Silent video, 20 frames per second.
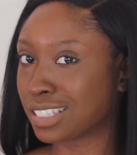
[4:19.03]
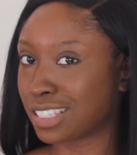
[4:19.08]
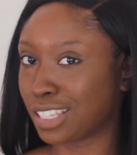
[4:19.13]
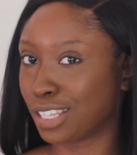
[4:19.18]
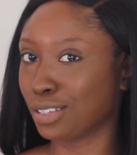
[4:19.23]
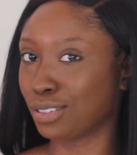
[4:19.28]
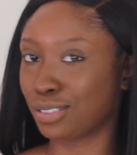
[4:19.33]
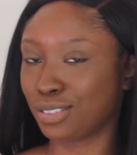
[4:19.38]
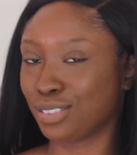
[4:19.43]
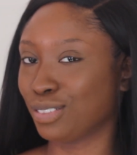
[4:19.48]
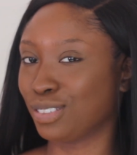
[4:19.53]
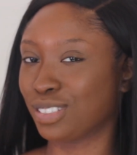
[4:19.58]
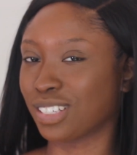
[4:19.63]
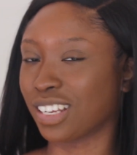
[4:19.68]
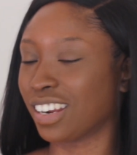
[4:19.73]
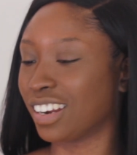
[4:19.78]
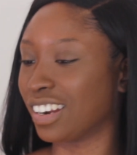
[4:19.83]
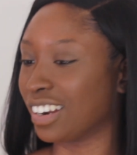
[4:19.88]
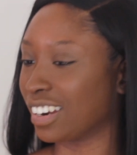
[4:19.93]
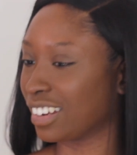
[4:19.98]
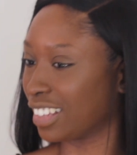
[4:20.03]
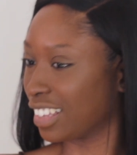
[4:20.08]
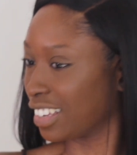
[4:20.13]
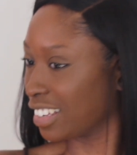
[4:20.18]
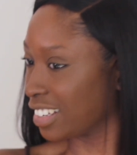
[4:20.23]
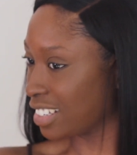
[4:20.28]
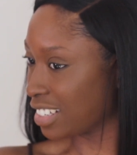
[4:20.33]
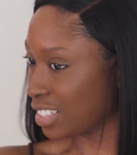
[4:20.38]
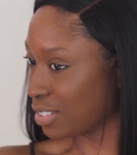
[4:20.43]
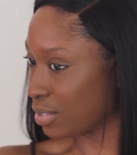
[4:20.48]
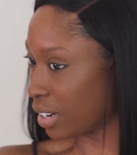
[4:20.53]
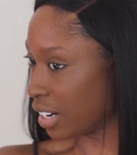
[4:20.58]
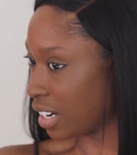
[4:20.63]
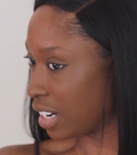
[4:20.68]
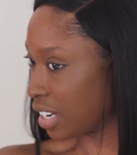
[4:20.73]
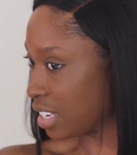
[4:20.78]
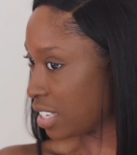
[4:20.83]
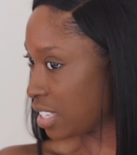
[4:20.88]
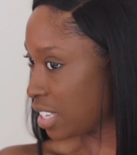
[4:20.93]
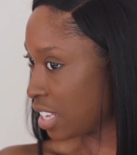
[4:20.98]
It's still too dark. Like, it's just what it
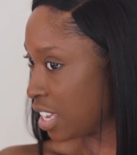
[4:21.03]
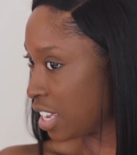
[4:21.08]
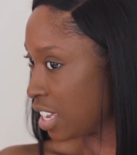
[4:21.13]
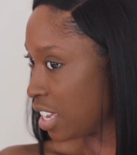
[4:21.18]
is.